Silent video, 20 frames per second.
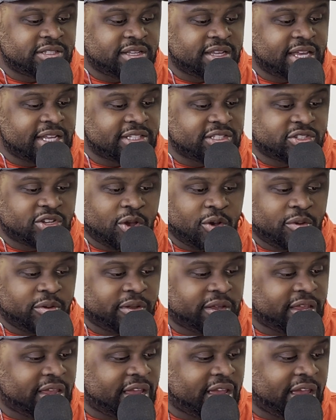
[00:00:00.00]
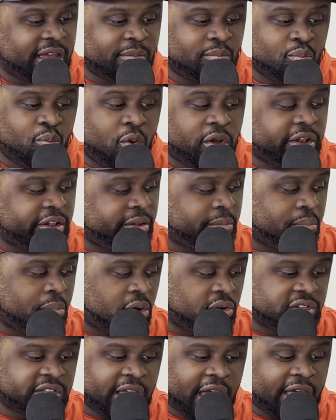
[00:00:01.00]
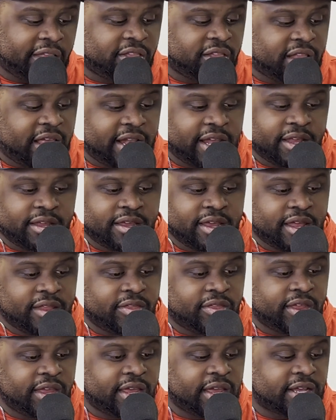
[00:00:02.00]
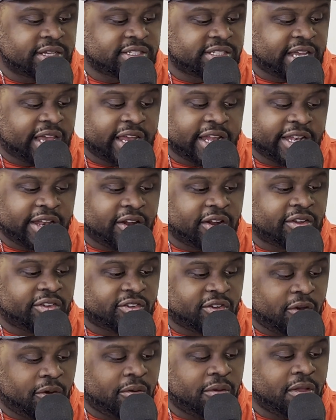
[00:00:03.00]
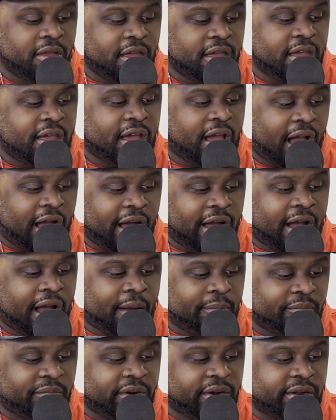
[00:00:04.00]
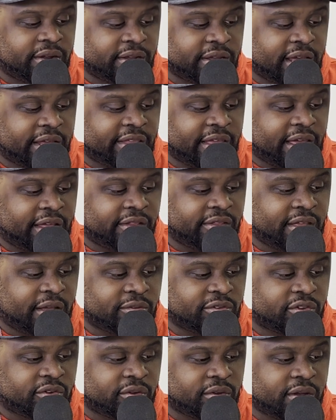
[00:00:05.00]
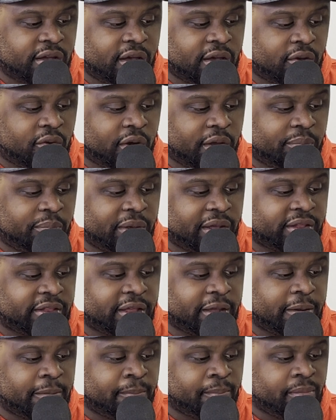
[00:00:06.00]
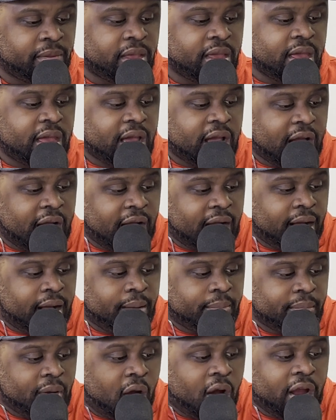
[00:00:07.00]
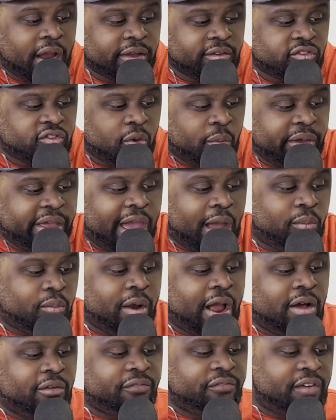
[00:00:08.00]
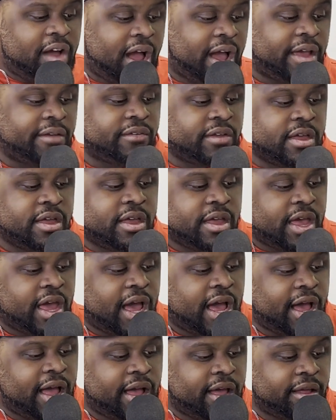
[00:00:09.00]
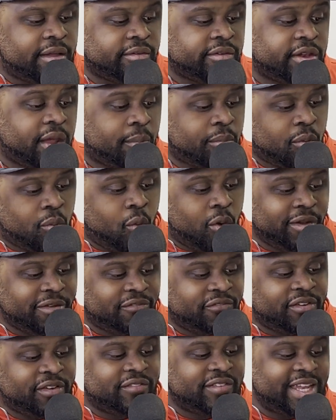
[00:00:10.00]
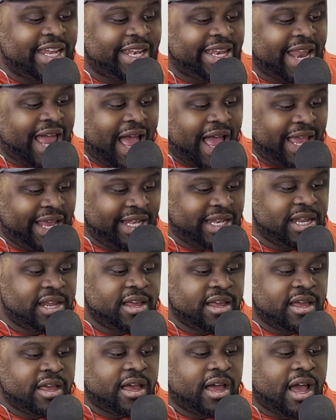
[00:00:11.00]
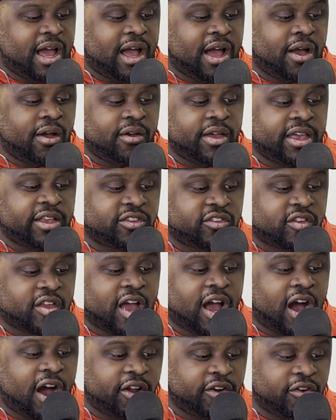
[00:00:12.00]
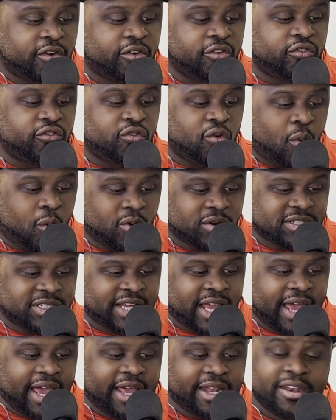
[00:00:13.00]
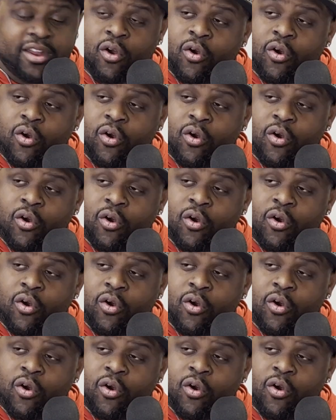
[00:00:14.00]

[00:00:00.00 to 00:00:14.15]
And so one of the most athletic in the secondary. So I'm very, that was a great pick there. All right. So we got round 5, number 159. It's Hunter Norzad.